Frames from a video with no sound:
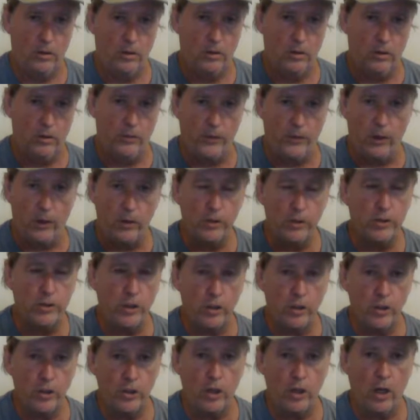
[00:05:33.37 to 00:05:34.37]
to focus
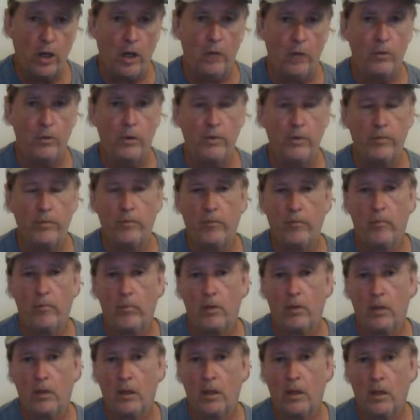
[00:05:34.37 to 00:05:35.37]
on a genre,
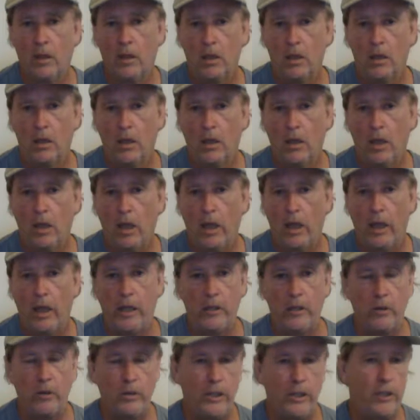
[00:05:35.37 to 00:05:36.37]

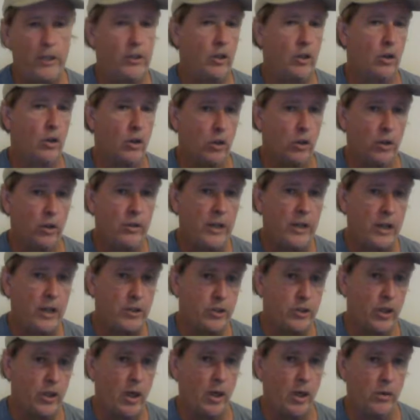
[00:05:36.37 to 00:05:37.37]
and you need to learn that
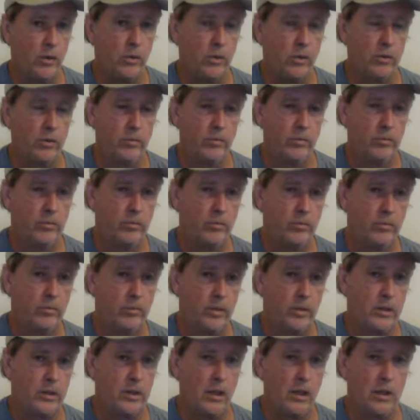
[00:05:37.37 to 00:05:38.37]
genre,
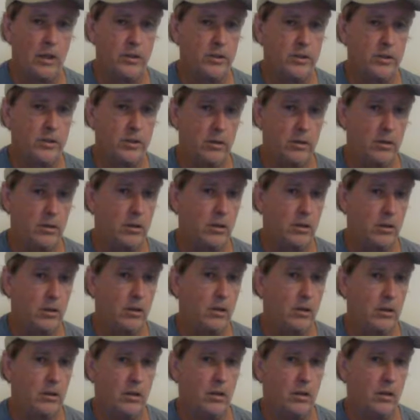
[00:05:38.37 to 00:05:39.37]
because
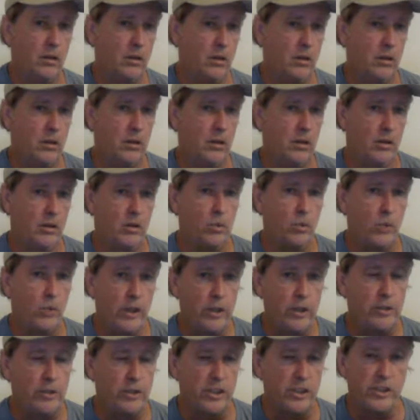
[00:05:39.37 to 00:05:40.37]
the
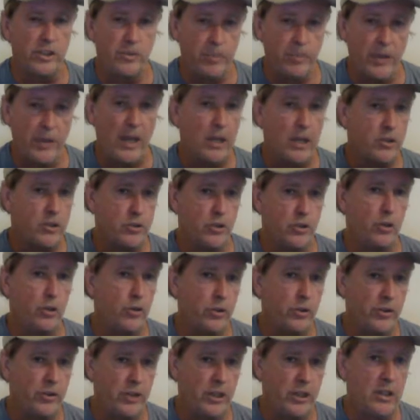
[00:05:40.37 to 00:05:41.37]
readers expect
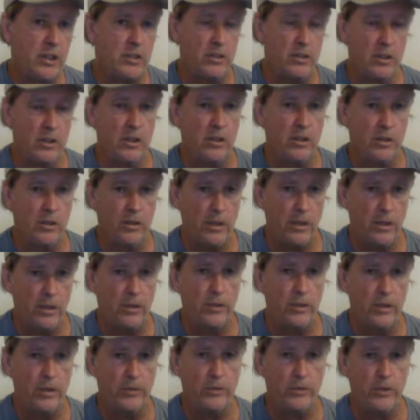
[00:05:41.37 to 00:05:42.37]
certain things in
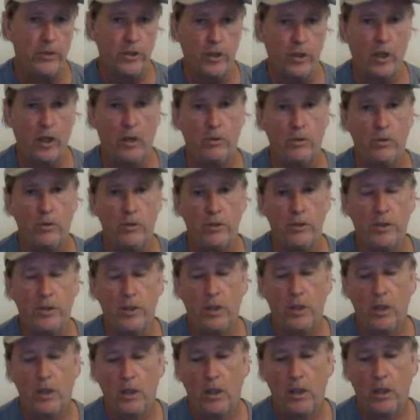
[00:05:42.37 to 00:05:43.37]
the different genres.
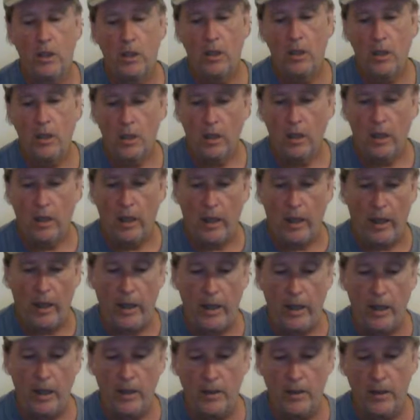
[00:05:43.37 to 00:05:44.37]

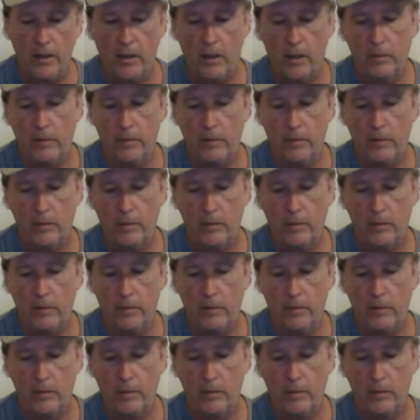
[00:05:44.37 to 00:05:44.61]
And